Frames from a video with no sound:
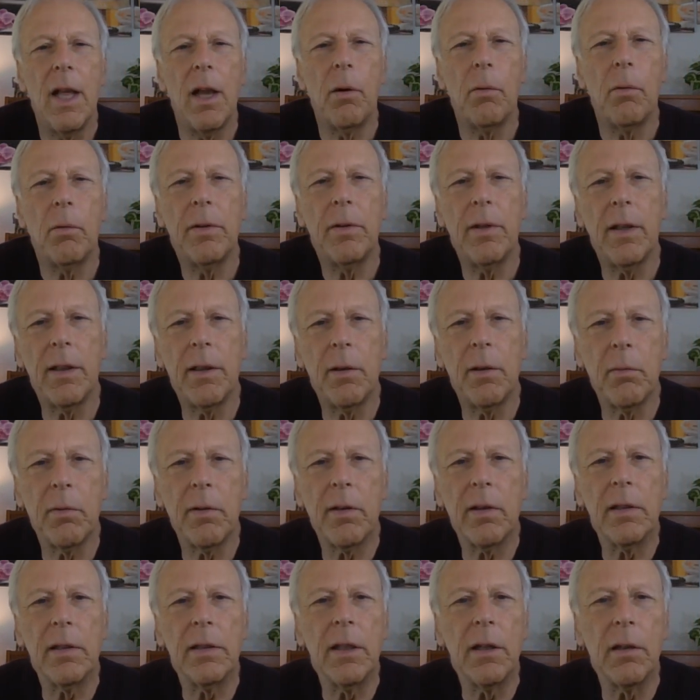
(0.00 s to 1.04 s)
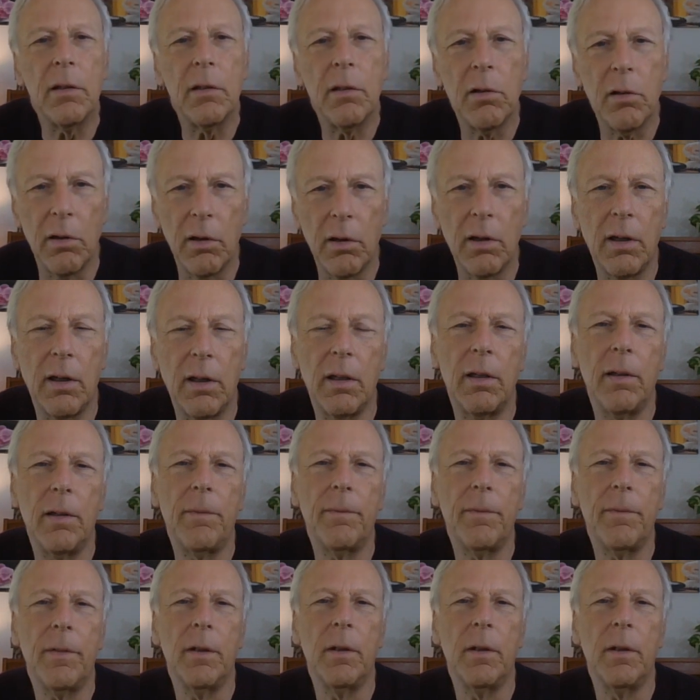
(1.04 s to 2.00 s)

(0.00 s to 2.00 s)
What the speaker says: was that there was a little girl